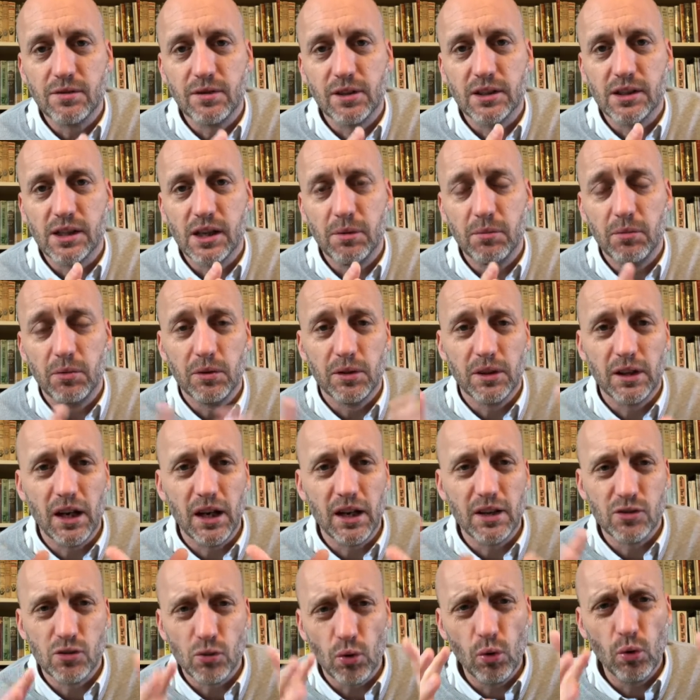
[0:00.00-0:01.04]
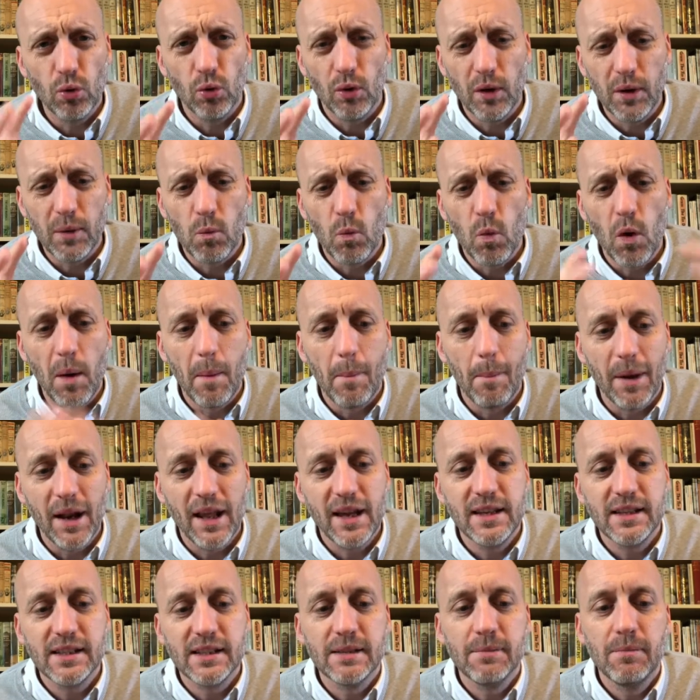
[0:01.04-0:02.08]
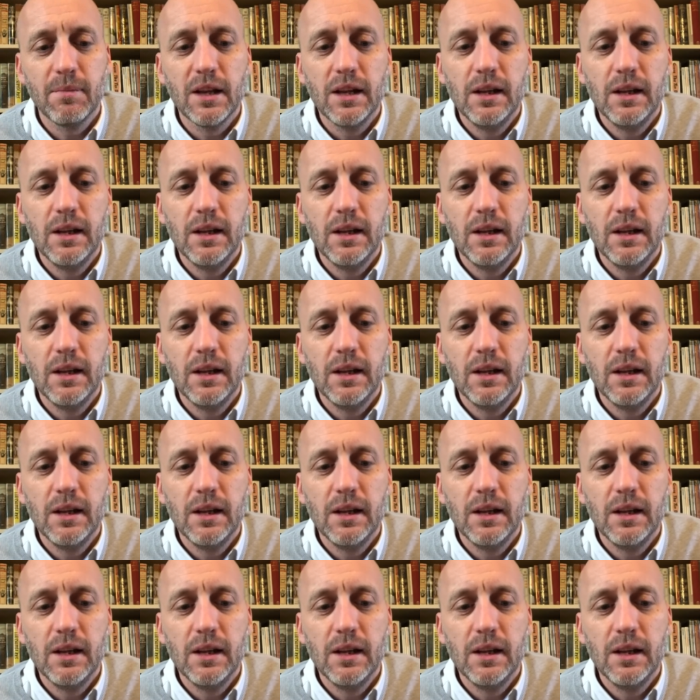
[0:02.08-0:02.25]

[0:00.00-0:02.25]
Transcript: for example, with clients all in one place.